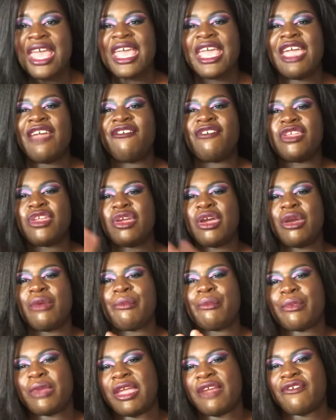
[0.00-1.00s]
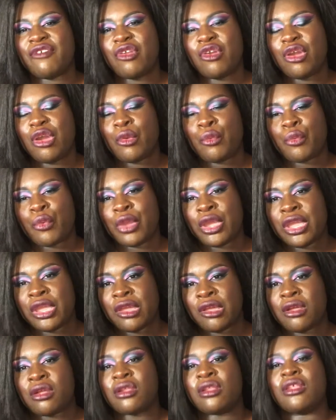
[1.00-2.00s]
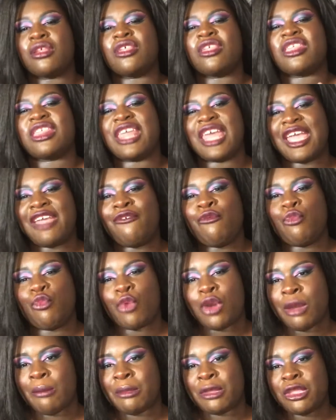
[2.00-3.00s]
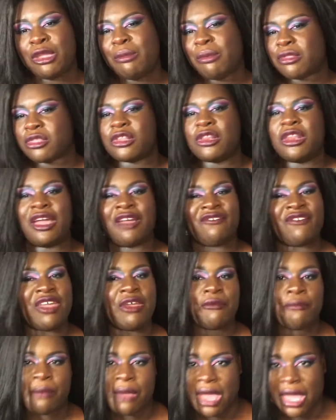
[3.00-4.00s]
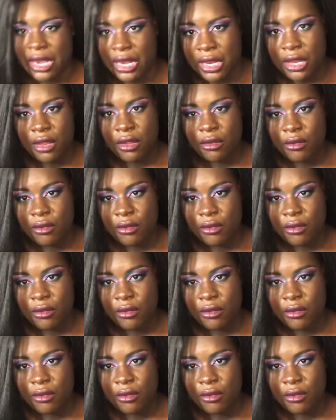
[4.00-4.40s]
If you're if you're a real saved woman, you supposed to love everybody.